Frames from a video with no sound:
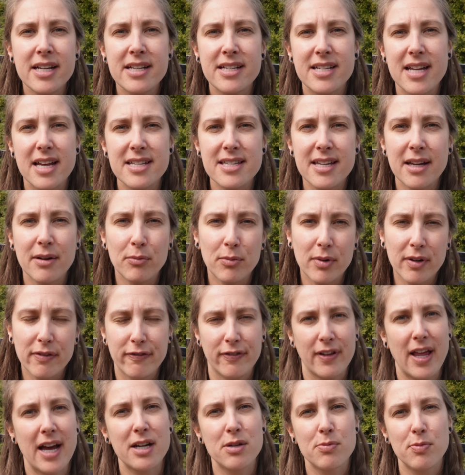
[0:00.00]
doesn't
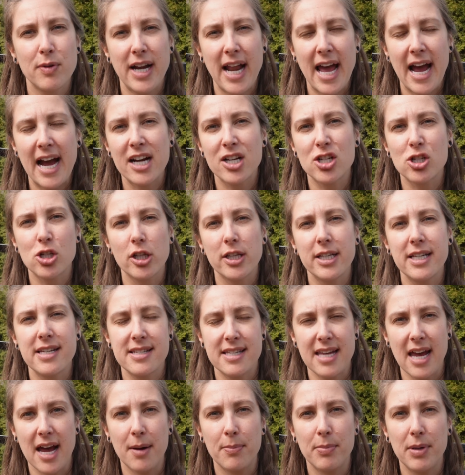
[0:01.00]
reflect what actually is
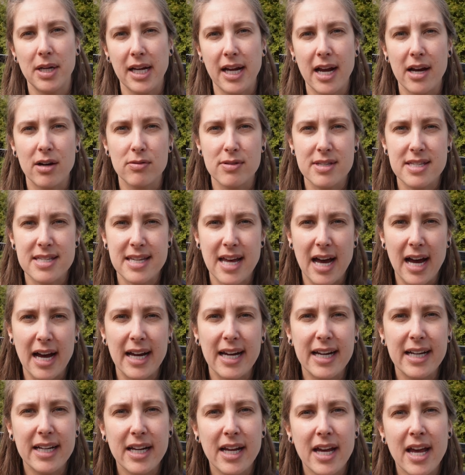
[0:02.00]
happening
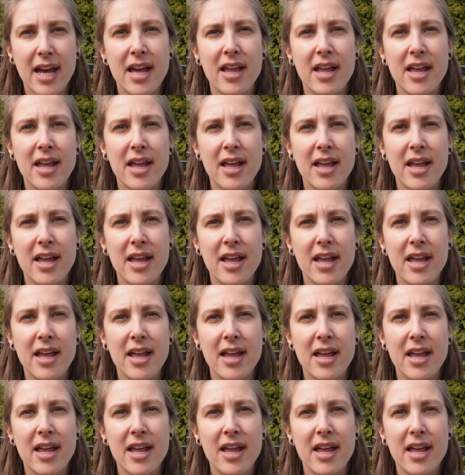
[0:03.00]
outside.